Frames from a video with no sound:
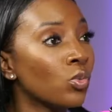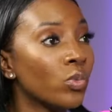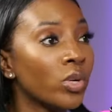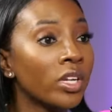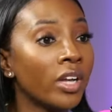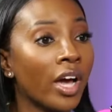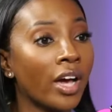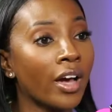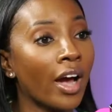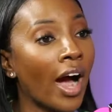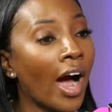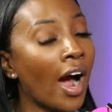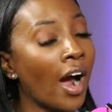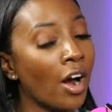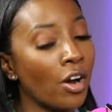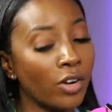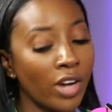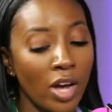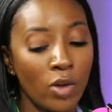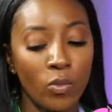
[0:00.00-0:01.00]
Mm-hmm. We like mm-hmm.
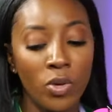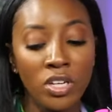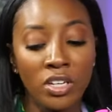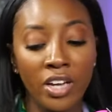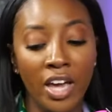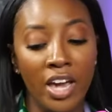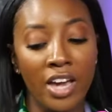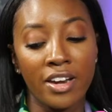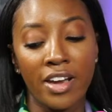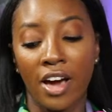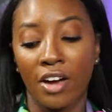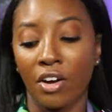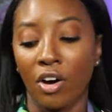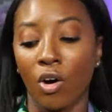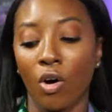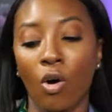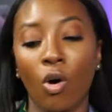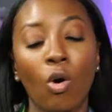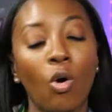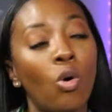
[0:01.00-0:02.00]
iron, like we laid out a
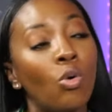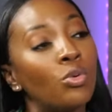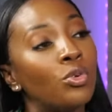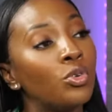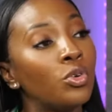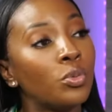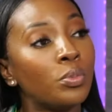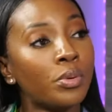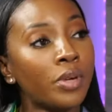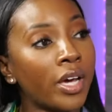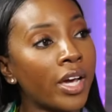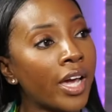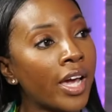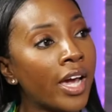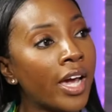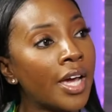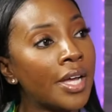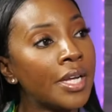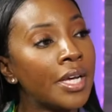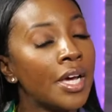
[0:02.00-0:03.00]
whole new
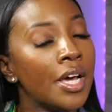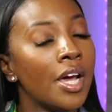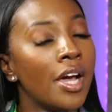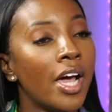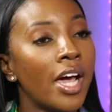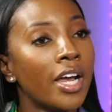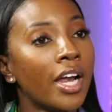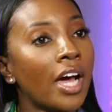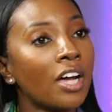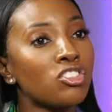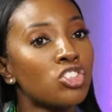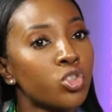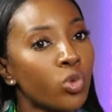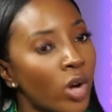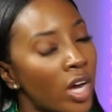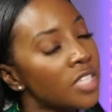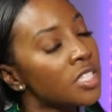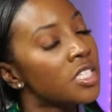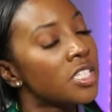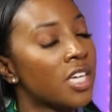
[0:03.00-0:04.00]
plan, mm-hmm. and I
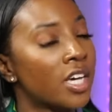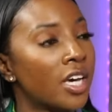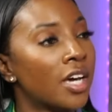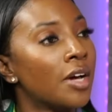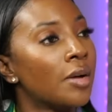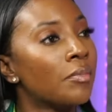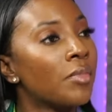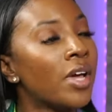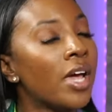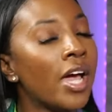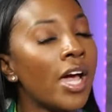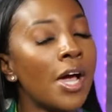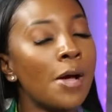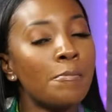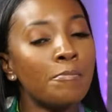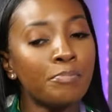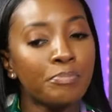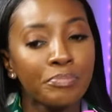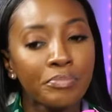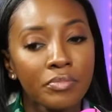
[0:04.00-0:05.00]
trust him.
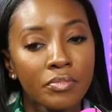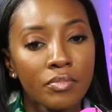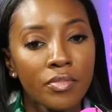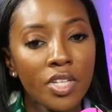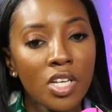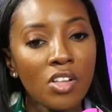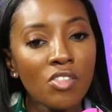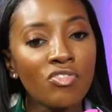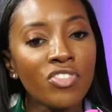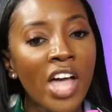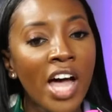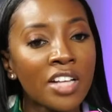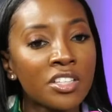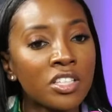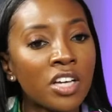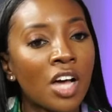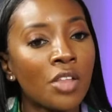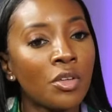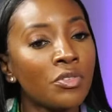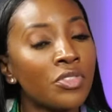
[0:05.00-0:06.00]
And that's
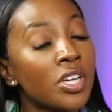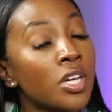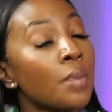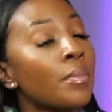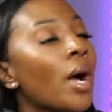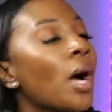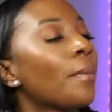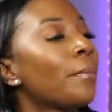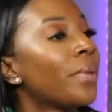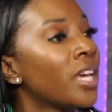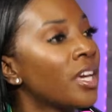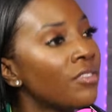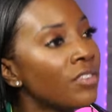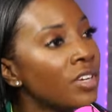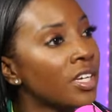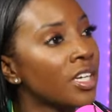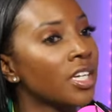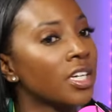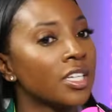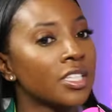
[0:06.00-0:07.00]
the other thing about
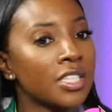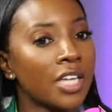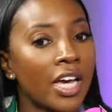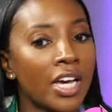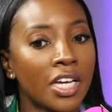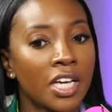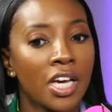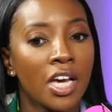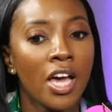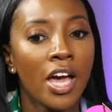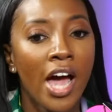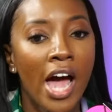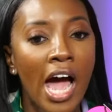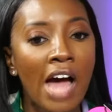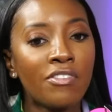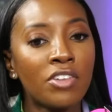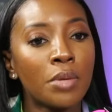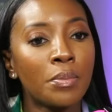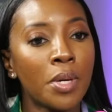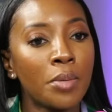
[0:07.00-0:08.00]
pivoting is like
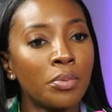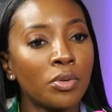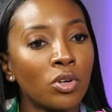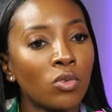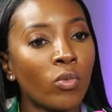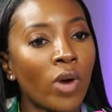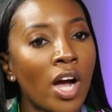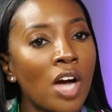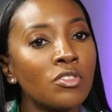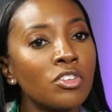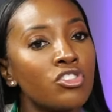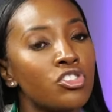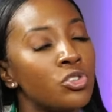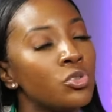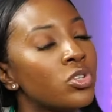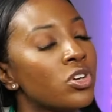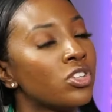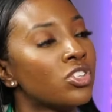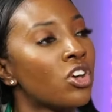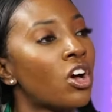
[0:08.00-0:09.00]
having people around that you
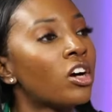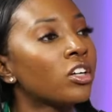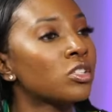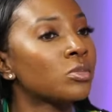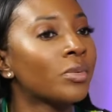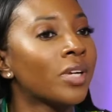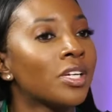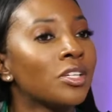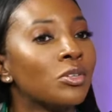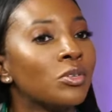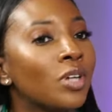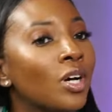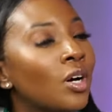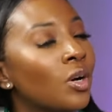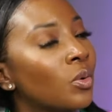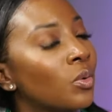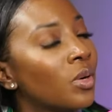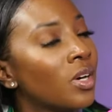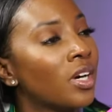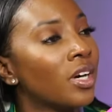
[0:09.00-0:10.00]
can talk to like you
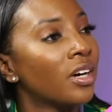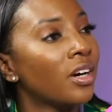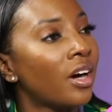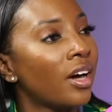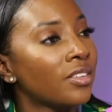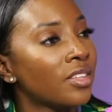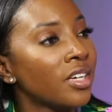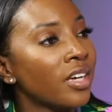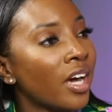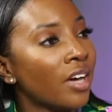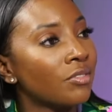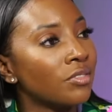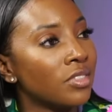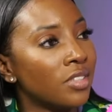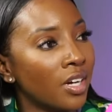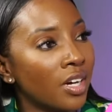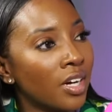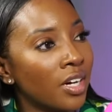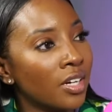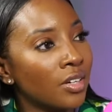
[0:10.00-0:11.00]
know i think i've
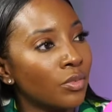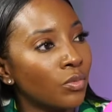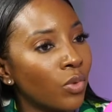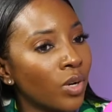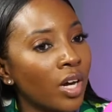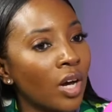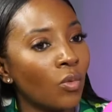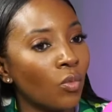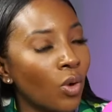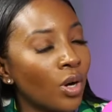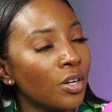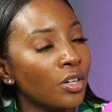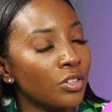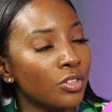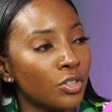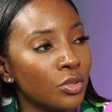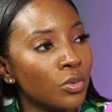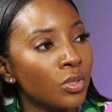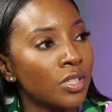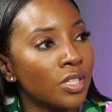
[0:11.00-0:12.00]
done what i want to
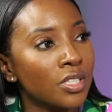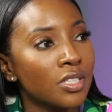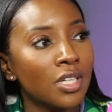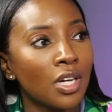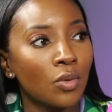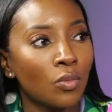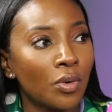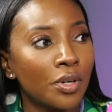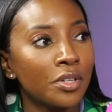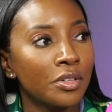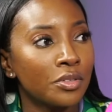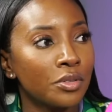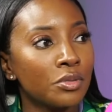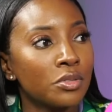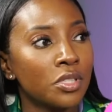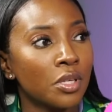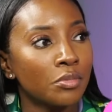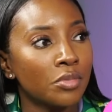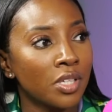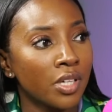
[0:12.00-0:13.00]
do in this and i want to do
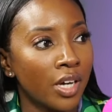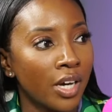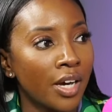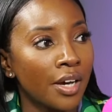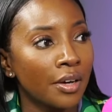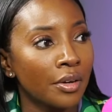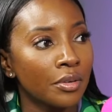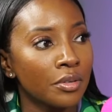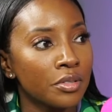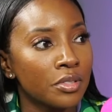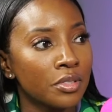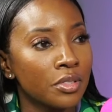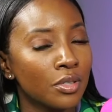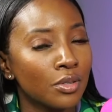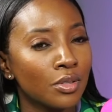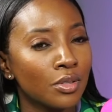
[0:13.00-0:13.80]
something else